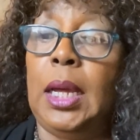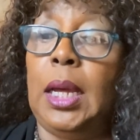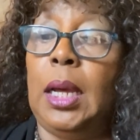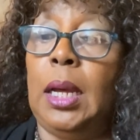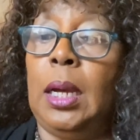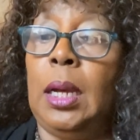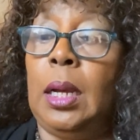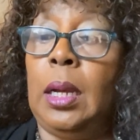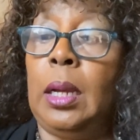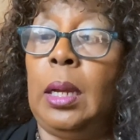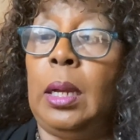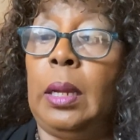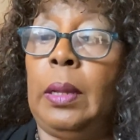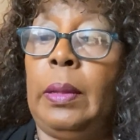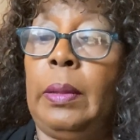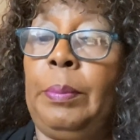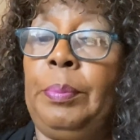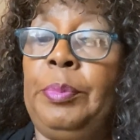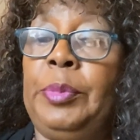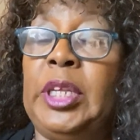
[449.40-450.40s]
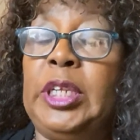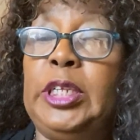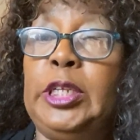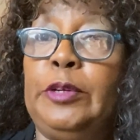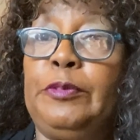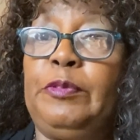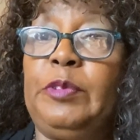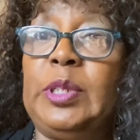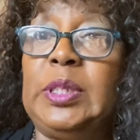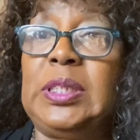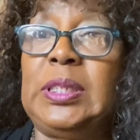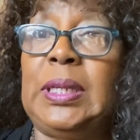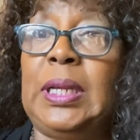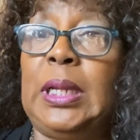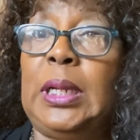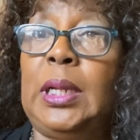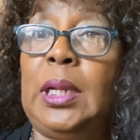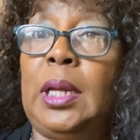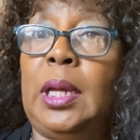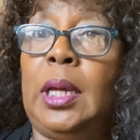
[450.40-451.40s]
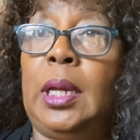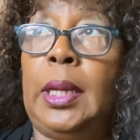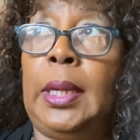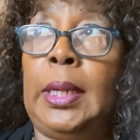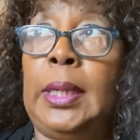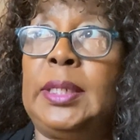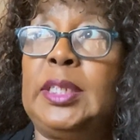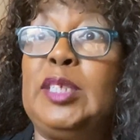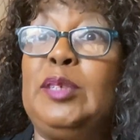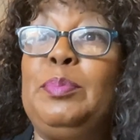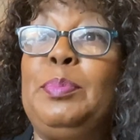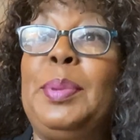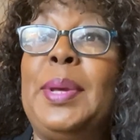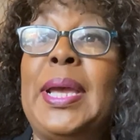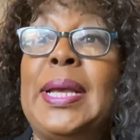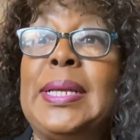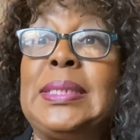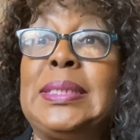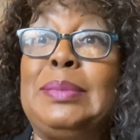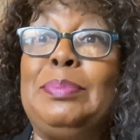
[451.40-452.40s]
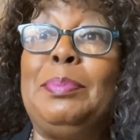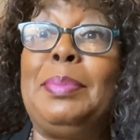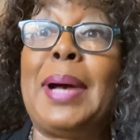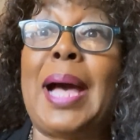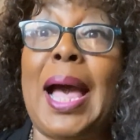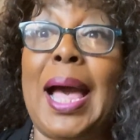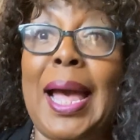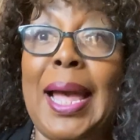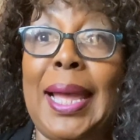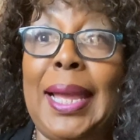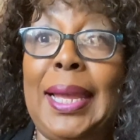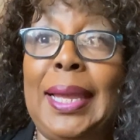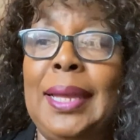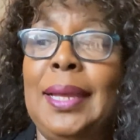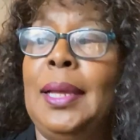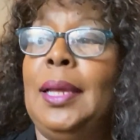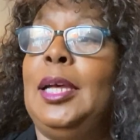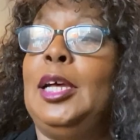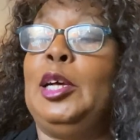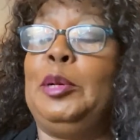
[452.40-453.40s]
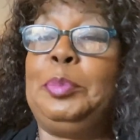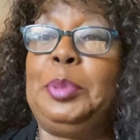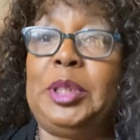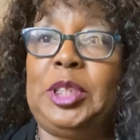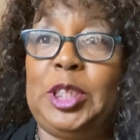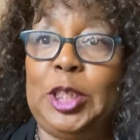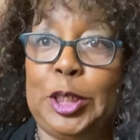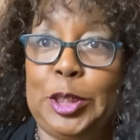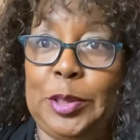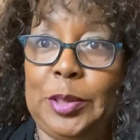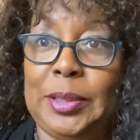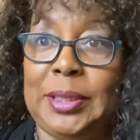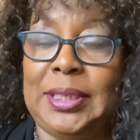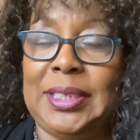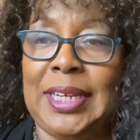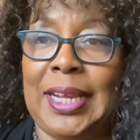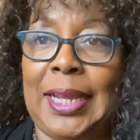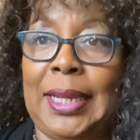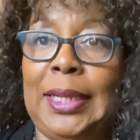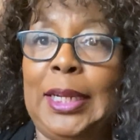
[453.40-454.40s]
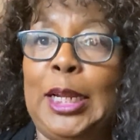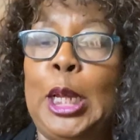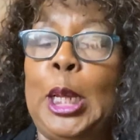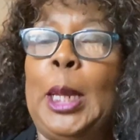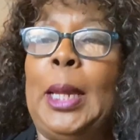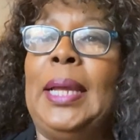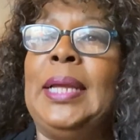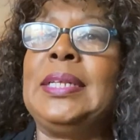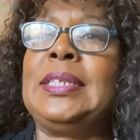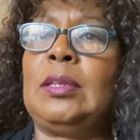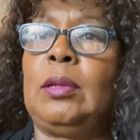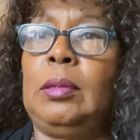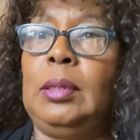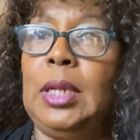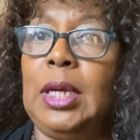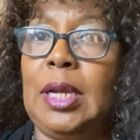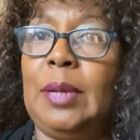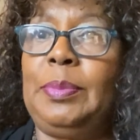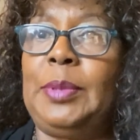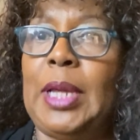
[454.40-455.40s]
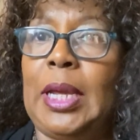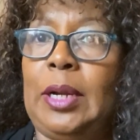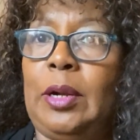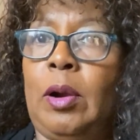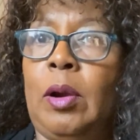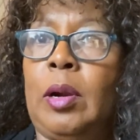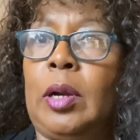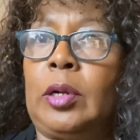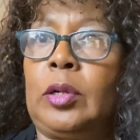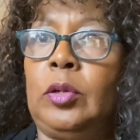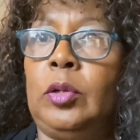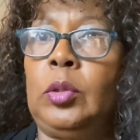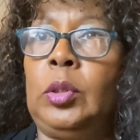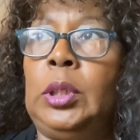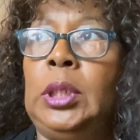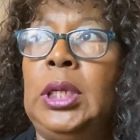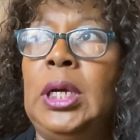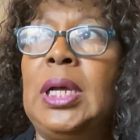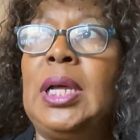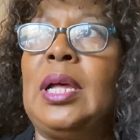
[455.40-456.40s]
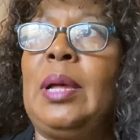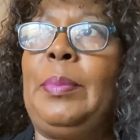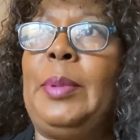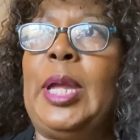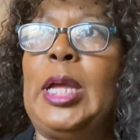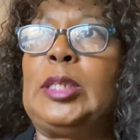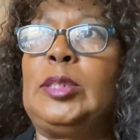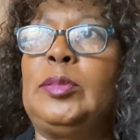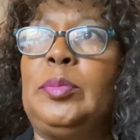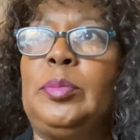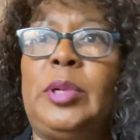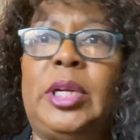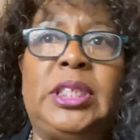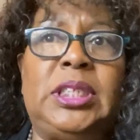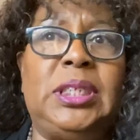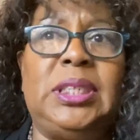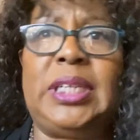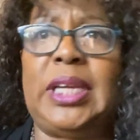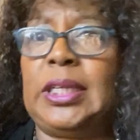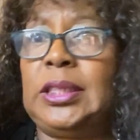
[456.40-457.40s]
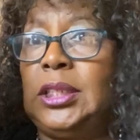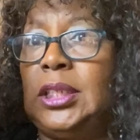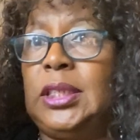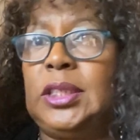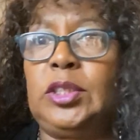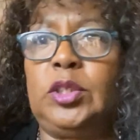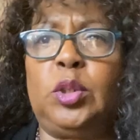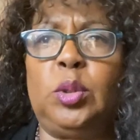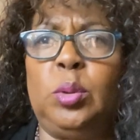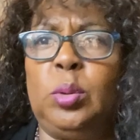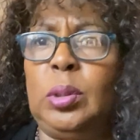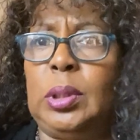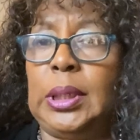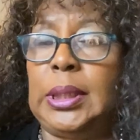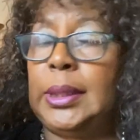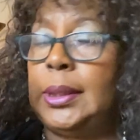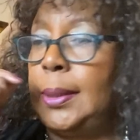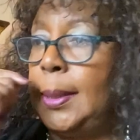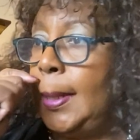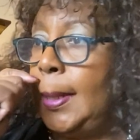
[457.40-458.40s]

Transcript: the difference in its best by a particular date. And so look up that article, look up expiration dates, just Google it,